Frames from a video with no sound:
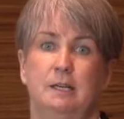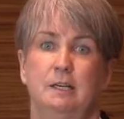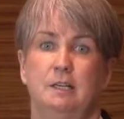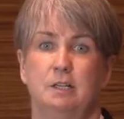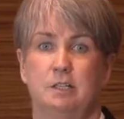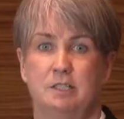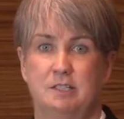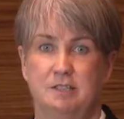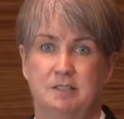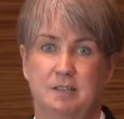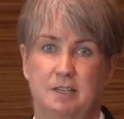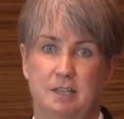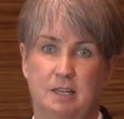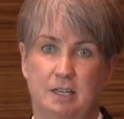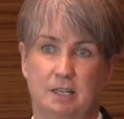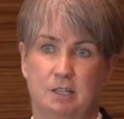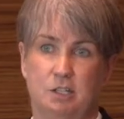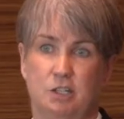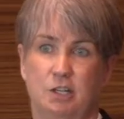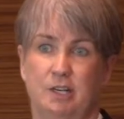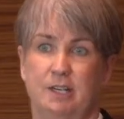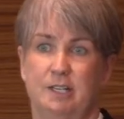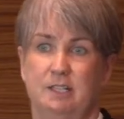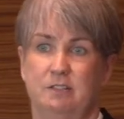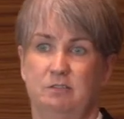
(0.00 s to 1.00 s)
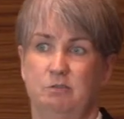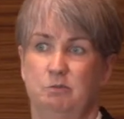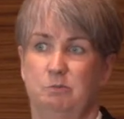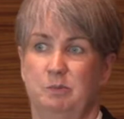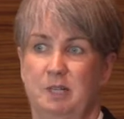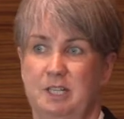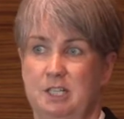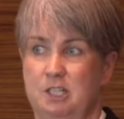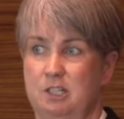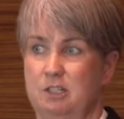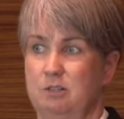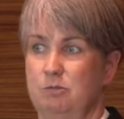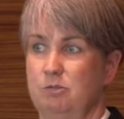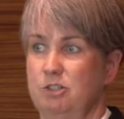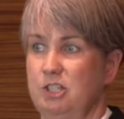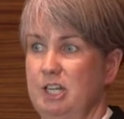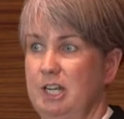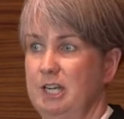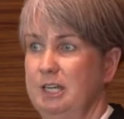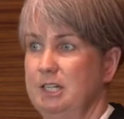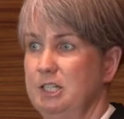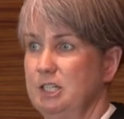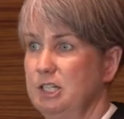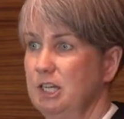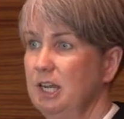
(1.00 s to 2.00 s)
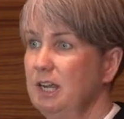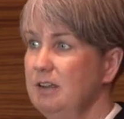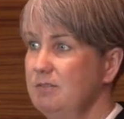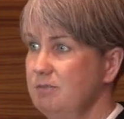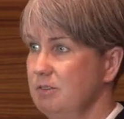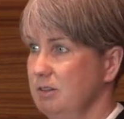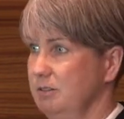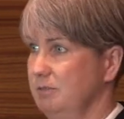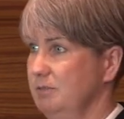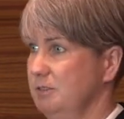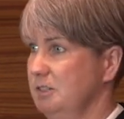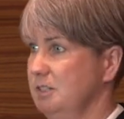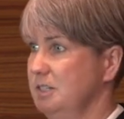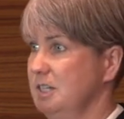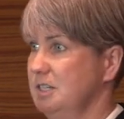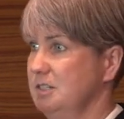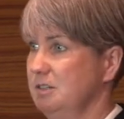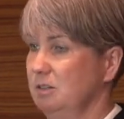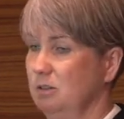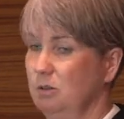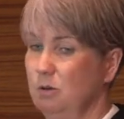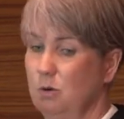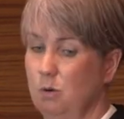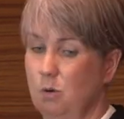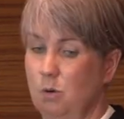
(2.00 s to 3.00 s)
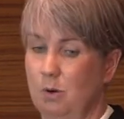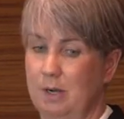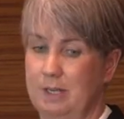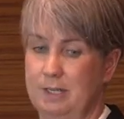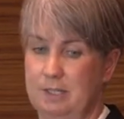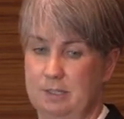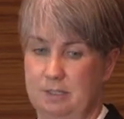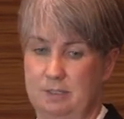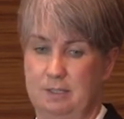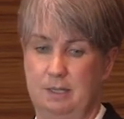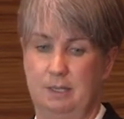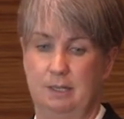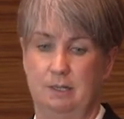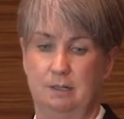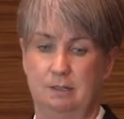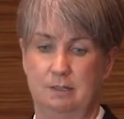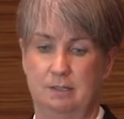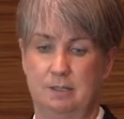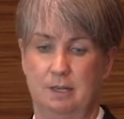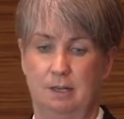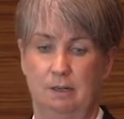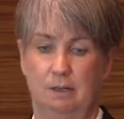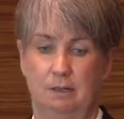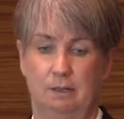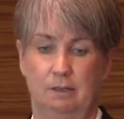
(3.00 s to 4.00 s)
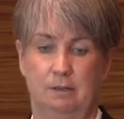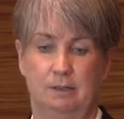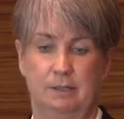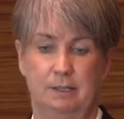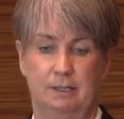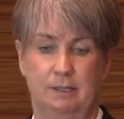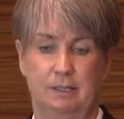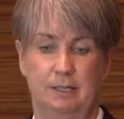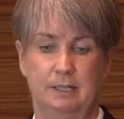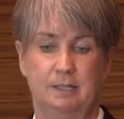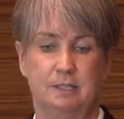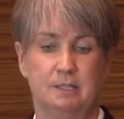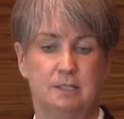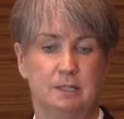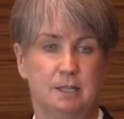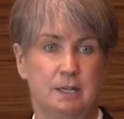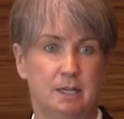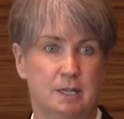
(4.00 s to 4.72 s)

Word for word: seeking transformational change, even if it doesn't quite say it exactly like that.